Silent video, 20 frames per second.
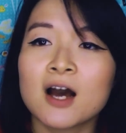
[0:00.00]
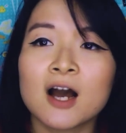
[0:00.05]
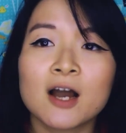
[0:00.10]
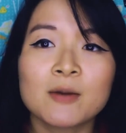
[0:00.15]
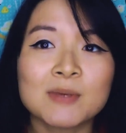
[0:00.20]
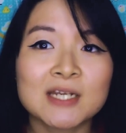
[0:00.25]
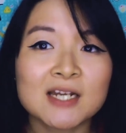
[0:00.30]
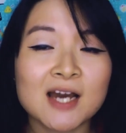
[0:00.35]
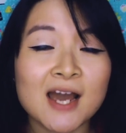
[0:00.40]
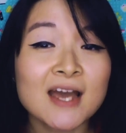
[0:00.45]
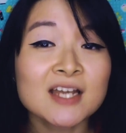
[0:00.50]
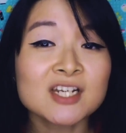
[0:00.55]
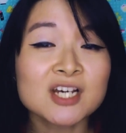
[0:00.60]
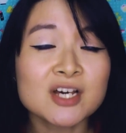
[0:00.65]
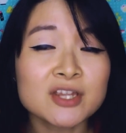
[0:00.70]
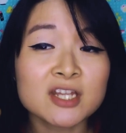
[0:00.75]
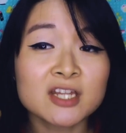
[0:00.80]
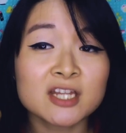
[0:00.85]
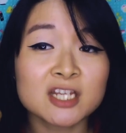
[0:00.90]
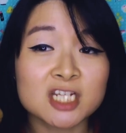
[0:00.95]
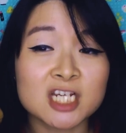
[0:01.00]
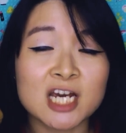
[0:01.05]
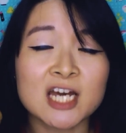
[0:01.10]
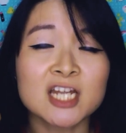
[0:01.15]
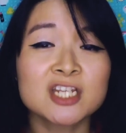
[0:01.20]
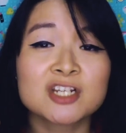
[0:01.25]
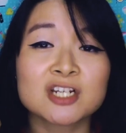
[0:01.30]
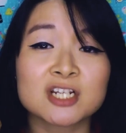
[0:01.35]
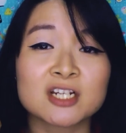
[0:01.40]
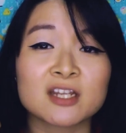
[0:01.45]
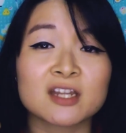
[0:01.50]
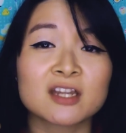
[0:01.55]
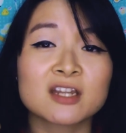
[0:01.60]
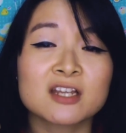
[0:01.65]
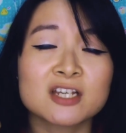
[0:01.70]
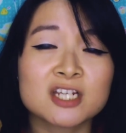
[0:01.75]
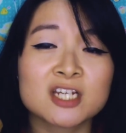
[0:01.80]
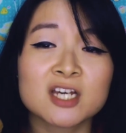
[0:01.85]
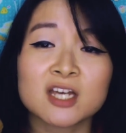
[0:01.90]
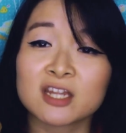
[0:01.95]
I mean, I had other suggestions
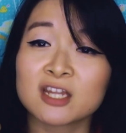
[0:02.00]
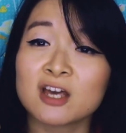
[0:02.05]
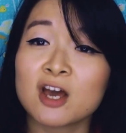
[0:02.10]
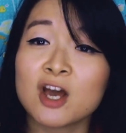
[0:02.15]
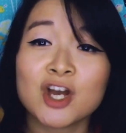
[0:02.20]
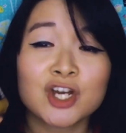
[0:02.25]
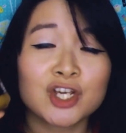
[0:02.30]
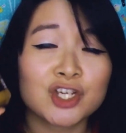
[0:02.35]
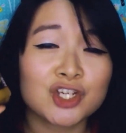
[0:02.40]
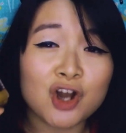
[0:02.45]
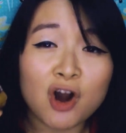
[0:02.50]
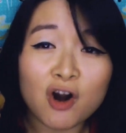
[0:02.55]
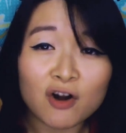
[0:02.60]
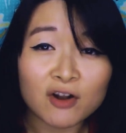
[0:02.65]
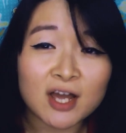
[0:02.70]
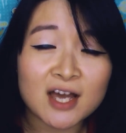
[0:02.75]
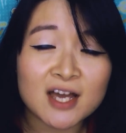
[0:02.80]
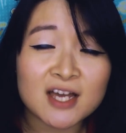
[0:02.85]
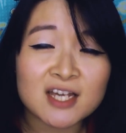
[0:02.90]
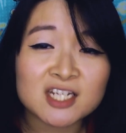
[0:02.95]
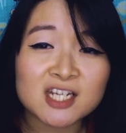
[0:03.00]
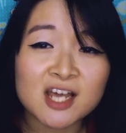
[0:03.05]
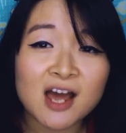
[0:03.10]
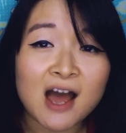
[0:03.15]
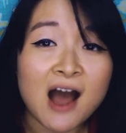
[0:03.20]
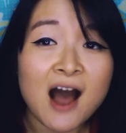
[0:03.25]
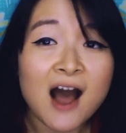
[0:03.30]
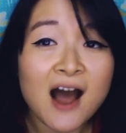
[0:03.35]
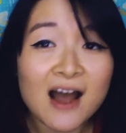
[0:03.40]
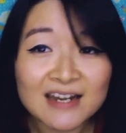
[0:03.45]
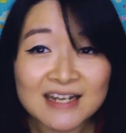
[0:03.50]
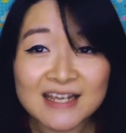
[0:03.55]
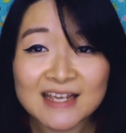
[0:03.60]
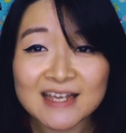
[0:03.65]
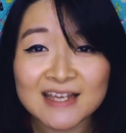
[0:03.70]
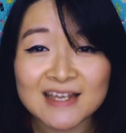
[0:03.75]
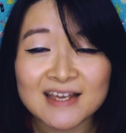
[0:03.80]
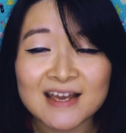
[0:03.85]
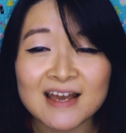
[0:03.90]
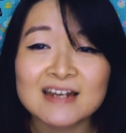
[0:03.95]
such as yogurt,
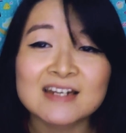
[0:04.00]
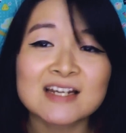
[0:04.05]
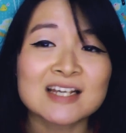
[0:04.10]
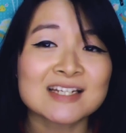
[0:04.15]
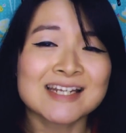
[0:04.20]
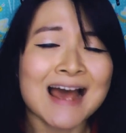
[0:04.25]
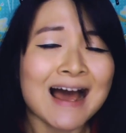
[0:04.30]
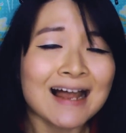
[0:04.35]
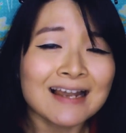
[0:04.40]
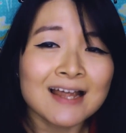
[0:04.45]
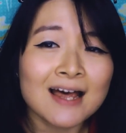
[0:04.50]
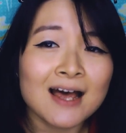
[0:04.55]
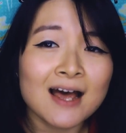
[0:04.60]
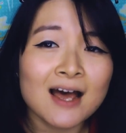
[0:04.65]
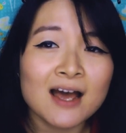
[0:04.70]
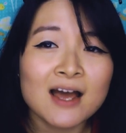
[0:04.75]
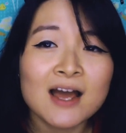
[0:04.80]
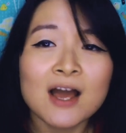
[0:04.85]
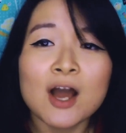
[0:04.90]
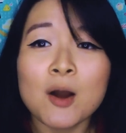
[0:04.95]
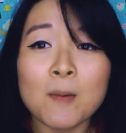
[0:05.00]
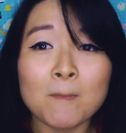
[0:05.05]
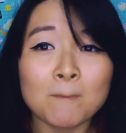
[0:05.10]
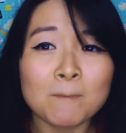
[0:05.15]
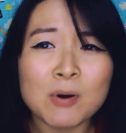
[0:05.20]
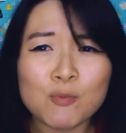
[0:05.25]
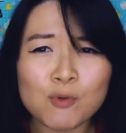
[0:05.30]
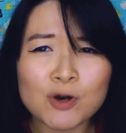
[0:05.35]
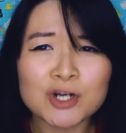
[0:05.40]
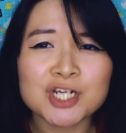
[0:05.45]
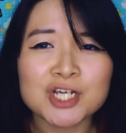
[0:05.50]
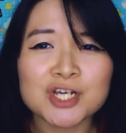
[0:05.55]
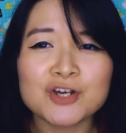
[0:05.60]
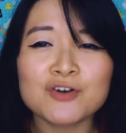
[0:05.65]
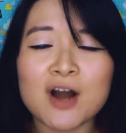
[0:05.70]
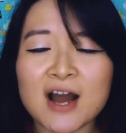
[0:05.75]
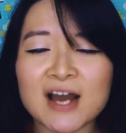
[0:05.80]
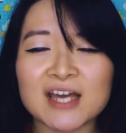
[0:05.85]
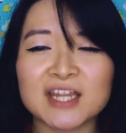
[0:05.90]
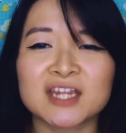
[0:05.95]
honey, Nutella, but what do
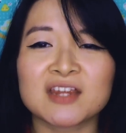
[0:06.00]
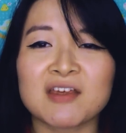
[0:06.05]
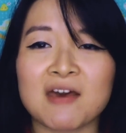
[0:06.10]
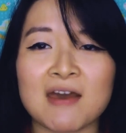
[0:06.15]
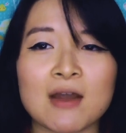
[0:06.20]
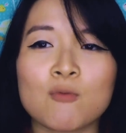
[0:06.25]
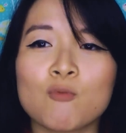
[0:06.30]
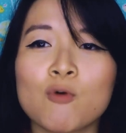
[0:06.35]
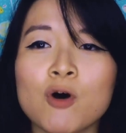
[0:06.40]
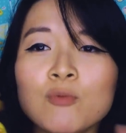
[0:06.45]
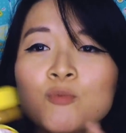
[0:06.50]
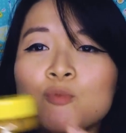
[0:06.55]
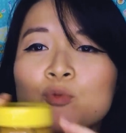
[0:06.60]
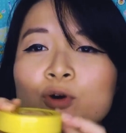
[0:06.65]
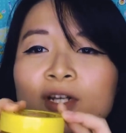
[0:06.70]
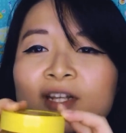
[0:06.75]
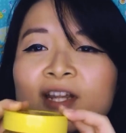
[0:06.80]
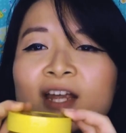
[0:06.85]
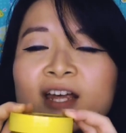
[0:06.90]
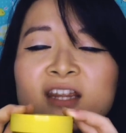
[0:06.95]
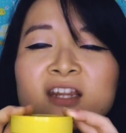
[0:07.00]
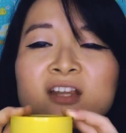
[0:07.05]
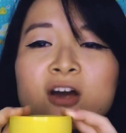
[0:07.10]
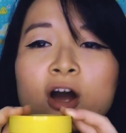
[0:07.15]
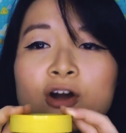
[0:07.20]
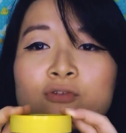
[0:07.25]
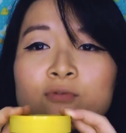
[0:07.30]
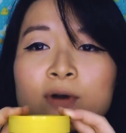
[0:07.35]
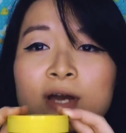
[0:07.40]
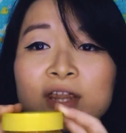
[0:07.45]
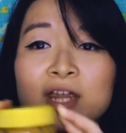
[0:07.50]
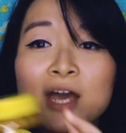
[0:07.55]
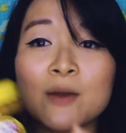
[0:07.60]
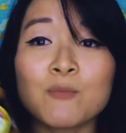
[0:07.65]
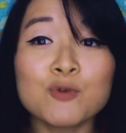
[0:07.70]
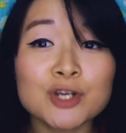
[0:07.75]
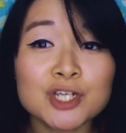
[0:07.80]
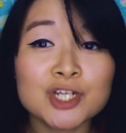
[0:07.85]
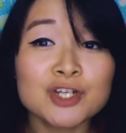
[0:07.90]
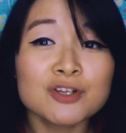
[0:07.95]
you guys think? What would this go with?
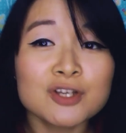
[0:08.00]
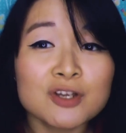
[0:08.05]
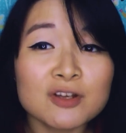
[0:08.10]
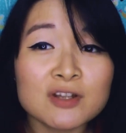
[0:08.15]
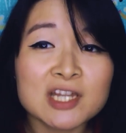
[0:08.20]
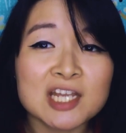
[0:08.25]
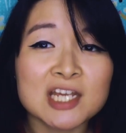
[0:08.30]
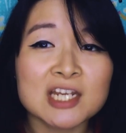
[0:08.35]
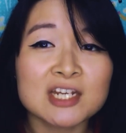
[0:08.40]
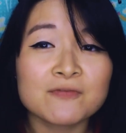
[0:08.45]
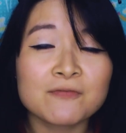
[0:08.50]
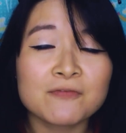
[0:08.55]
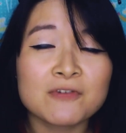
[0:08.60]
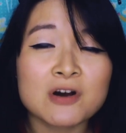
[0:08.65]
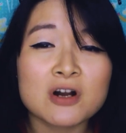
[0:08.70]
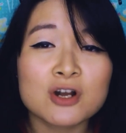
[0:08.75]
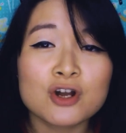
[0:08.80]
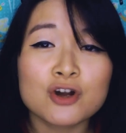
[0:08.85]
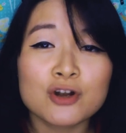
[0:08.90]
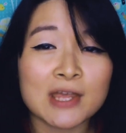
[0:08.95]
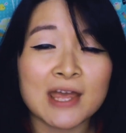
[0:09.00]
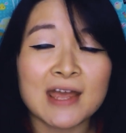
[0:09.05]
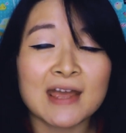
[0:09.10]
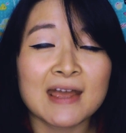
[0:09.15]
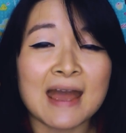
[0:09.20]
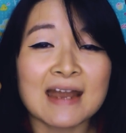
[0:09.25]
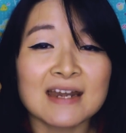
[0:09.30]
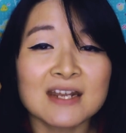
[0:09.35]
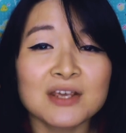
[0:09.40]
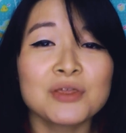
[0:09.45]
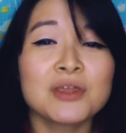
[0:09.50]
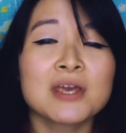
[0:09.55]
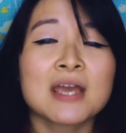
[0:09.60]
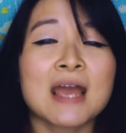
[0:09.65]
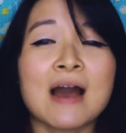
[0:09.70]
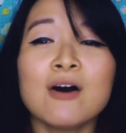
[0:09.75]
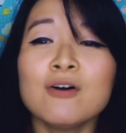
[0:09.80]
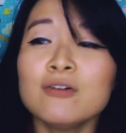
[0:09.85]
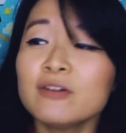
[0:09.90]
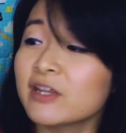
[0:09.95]
And would you use it for cooking anything
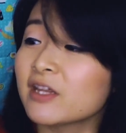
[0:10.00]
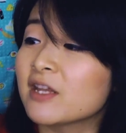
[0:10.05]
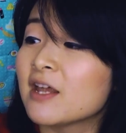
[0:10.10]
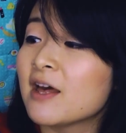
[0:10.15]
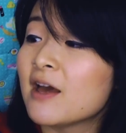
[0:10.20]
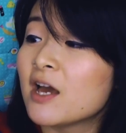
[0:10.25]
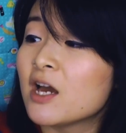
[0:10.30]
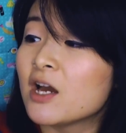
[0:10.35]
else?